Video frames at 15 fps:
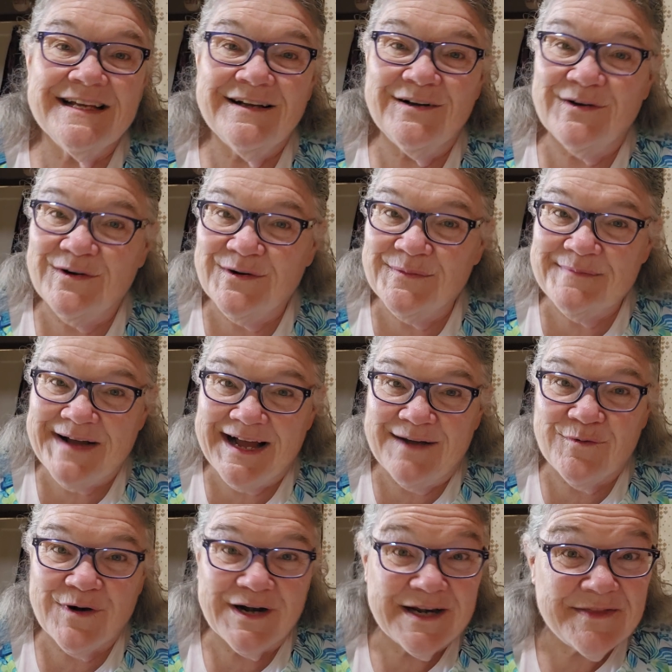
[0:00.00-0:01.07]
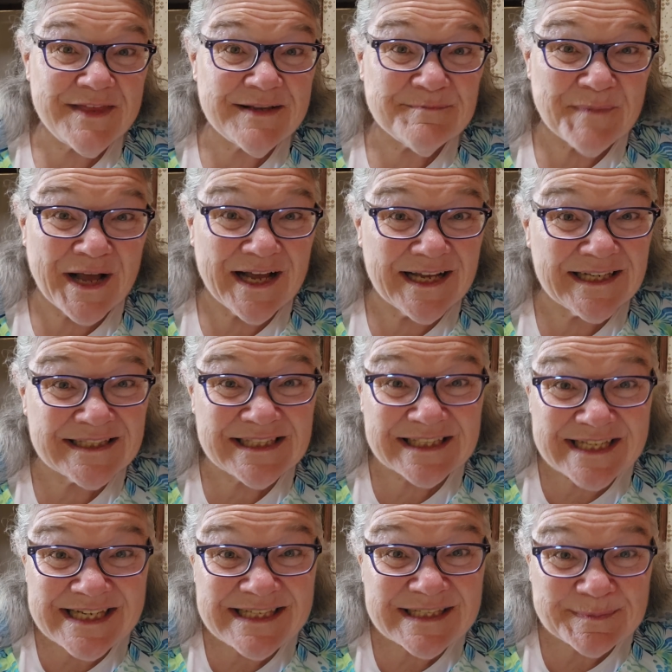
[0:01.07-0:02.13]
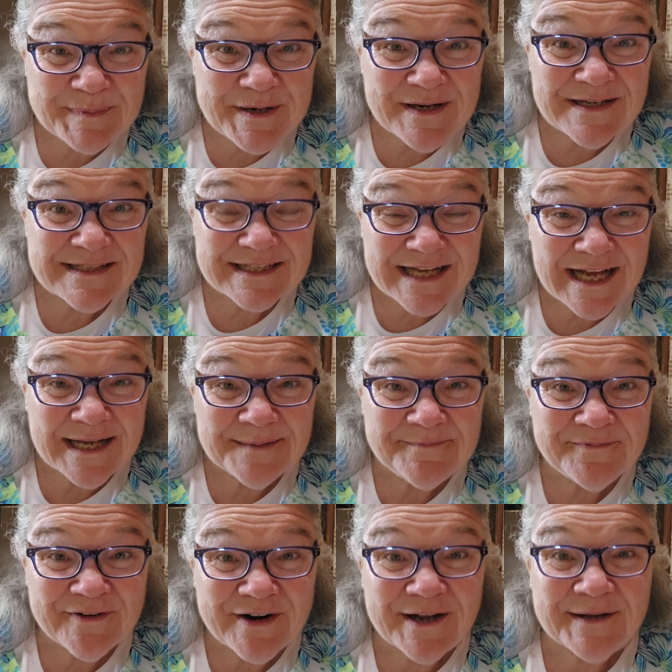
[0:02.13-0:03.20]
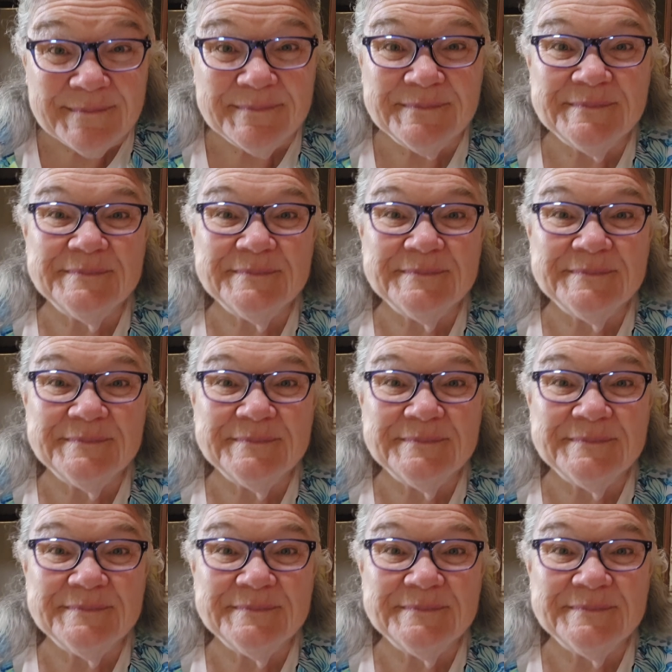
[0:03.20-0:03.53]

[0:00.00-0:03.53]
Oh my, where did them unclean spirits come from?